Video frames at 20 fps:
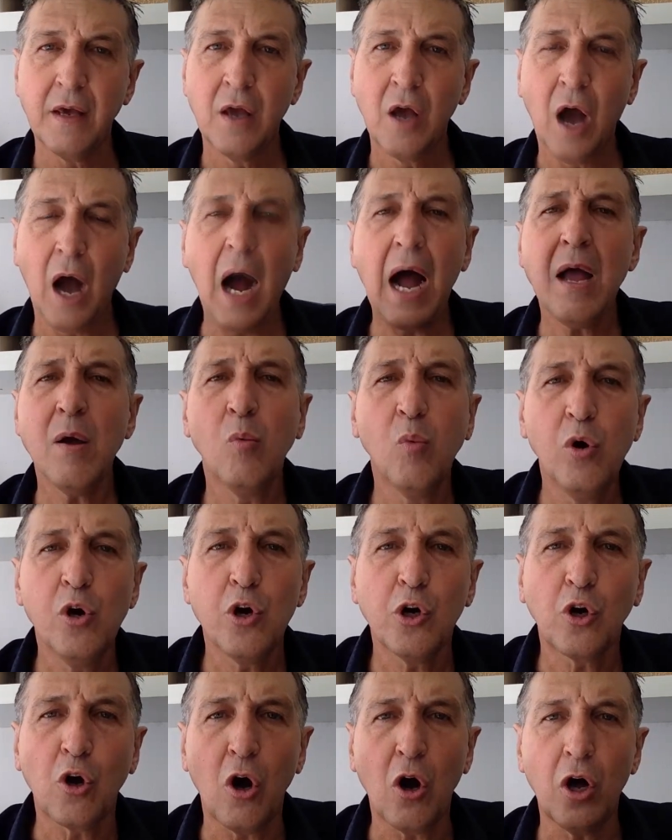I
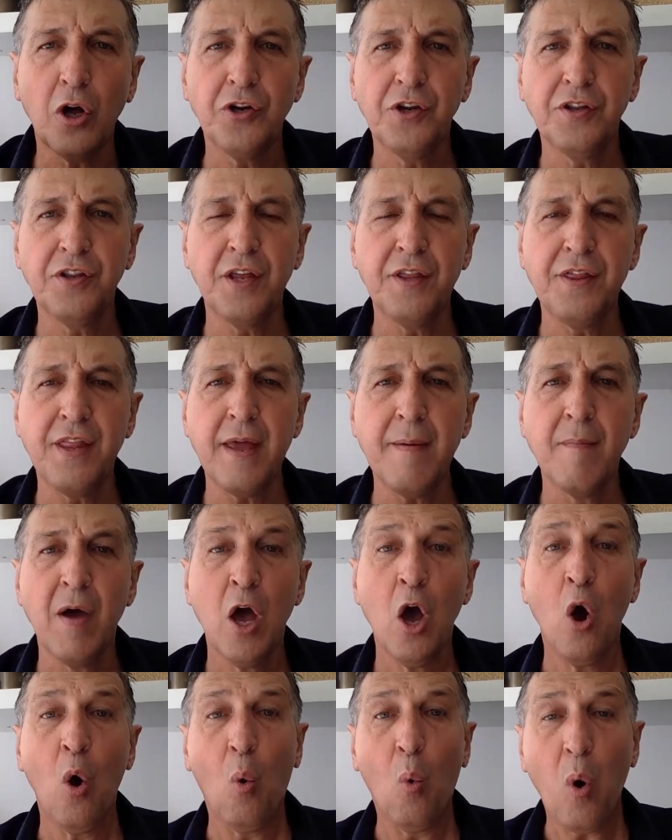work harder than them.
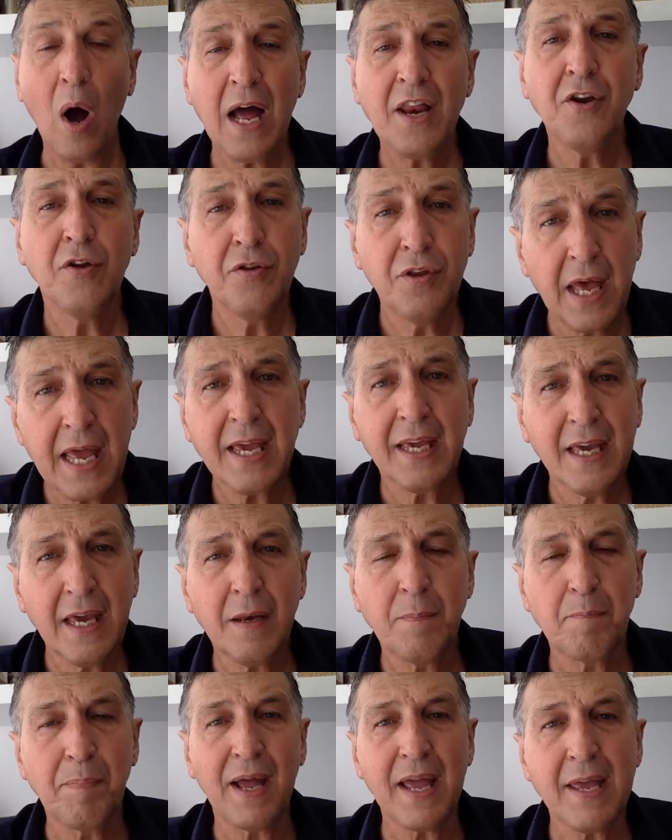Why do they get
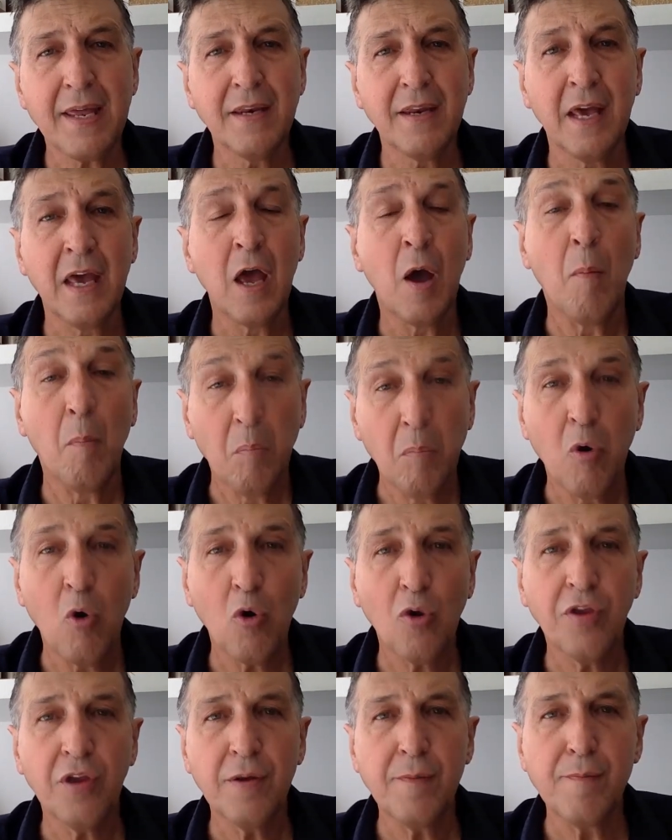paid more
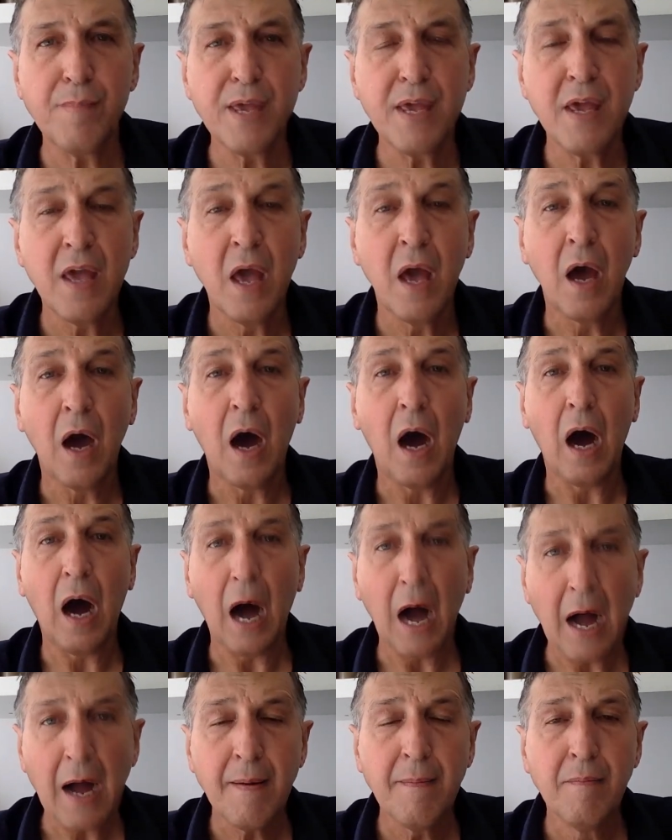than me?
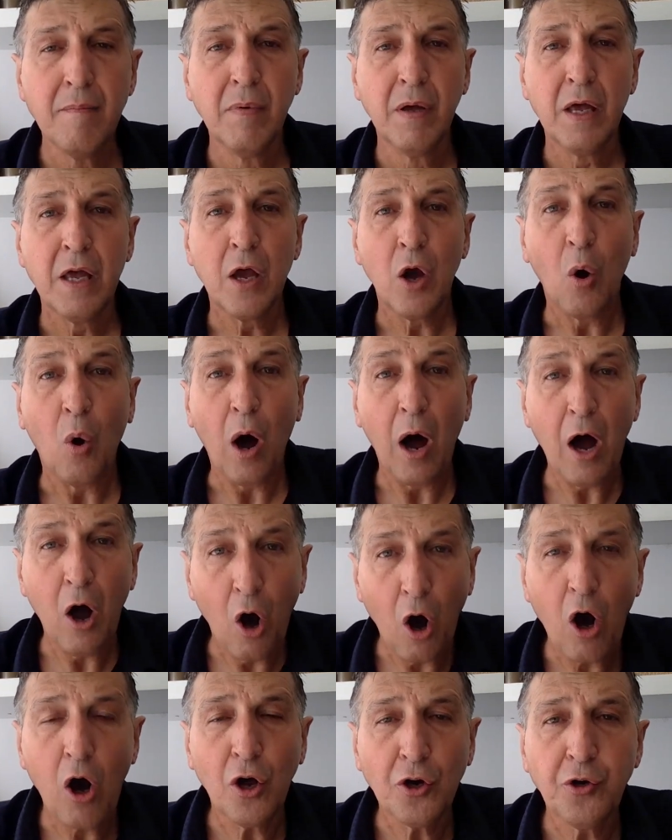I'm a
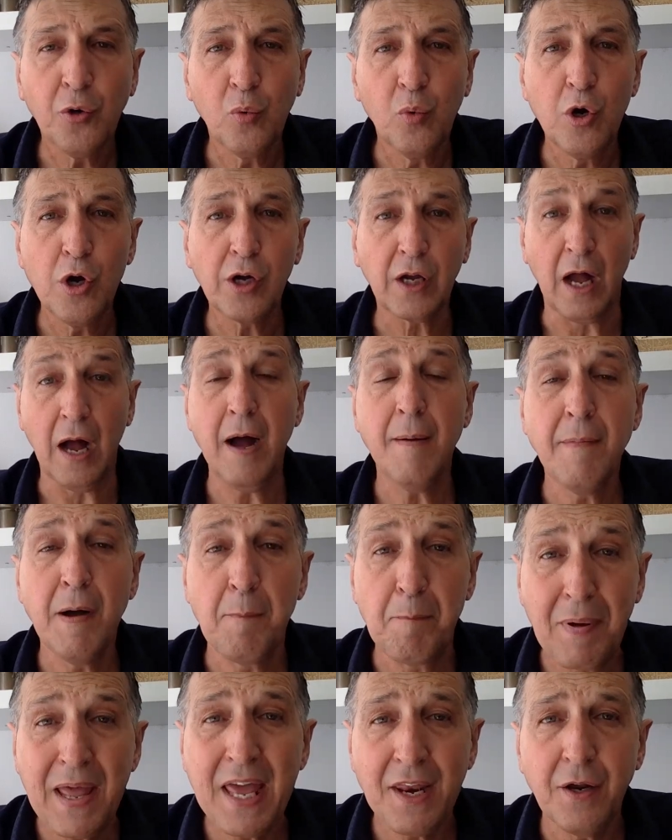harder worker. I'm a
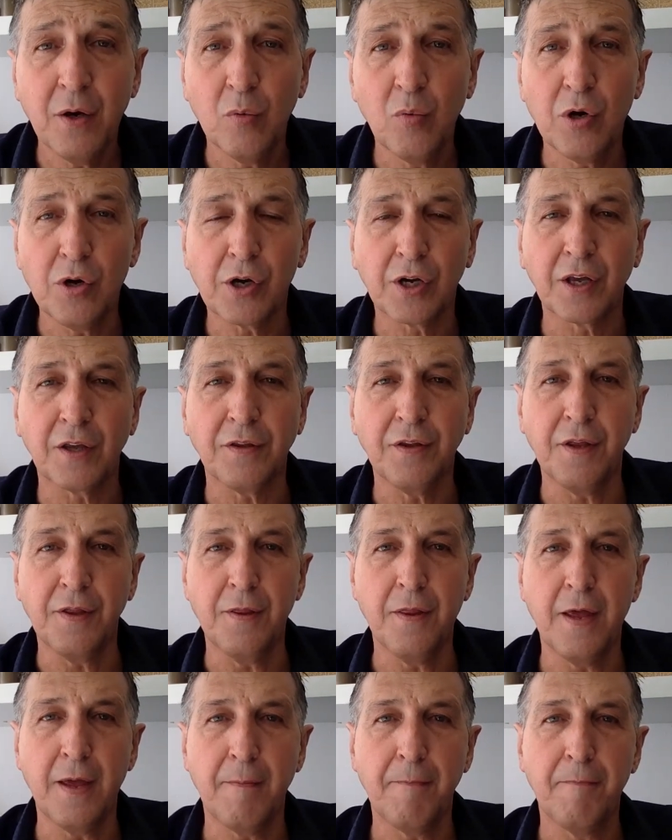better worker than them.